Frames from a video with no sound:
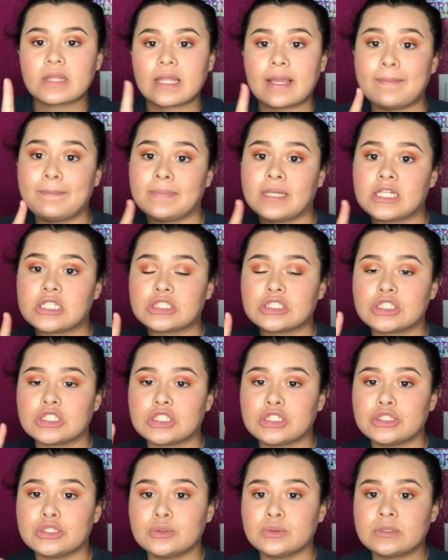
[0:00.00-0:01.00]
and make
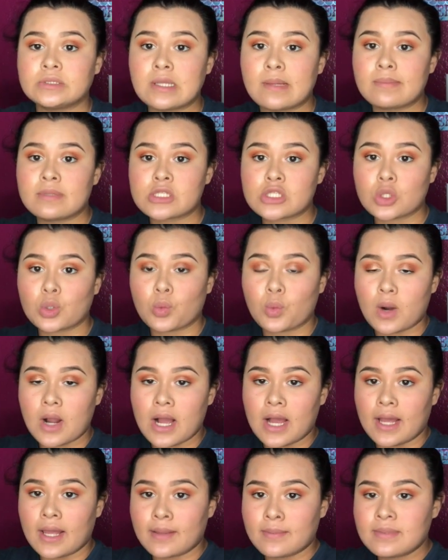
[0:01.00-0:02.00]
sure you
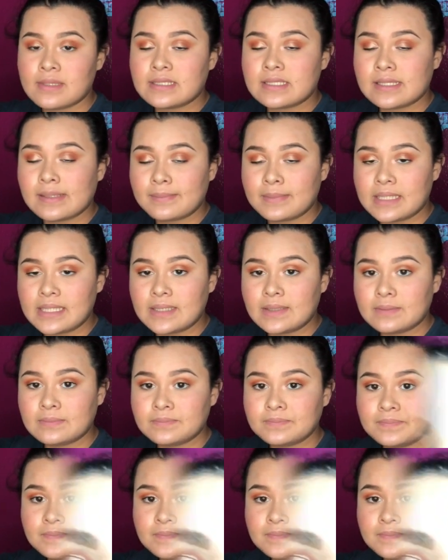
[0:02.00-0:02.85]
subscribe to me.